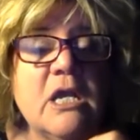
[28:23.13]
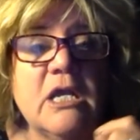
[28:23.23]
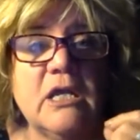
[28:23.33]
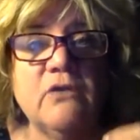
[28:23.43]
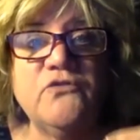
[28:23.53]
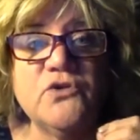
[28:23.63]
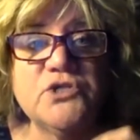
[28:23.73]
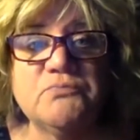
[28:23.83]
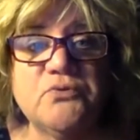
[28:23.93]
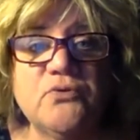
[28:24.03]
If you're
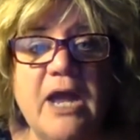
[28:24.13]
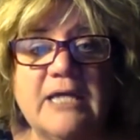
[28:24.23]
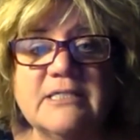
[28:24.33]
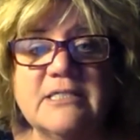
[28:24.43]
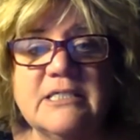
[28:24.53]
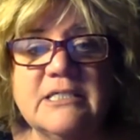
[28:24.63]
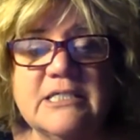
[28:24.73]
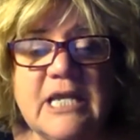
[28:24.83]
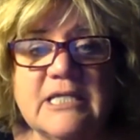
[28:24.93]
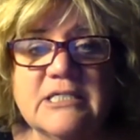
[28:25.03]
depressed, it
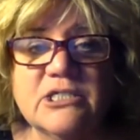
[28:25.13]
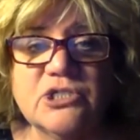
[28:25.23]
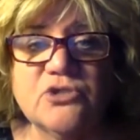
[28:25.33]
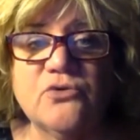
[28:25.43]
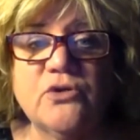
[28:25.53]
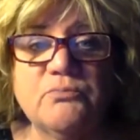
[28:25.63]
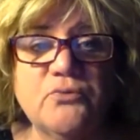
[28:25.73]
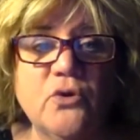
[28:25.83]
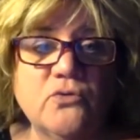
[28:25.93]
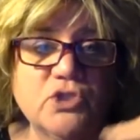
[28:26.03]
takes a certain
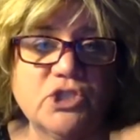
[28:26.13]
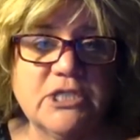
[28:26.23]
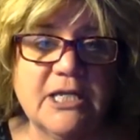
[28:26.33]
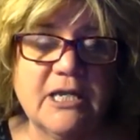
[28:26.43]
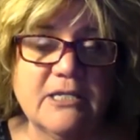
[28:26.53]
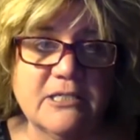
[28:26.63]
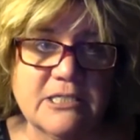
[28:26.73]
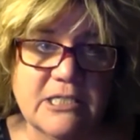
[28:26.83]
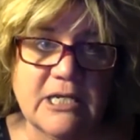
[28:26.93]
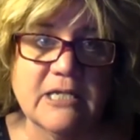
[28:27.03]
approach to get to
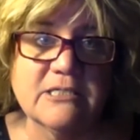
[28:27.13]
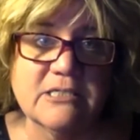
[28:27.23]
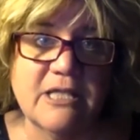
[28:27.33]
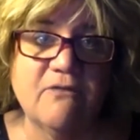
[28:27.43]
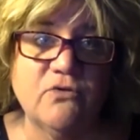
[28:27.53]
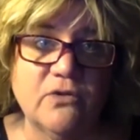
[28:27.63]
the next level.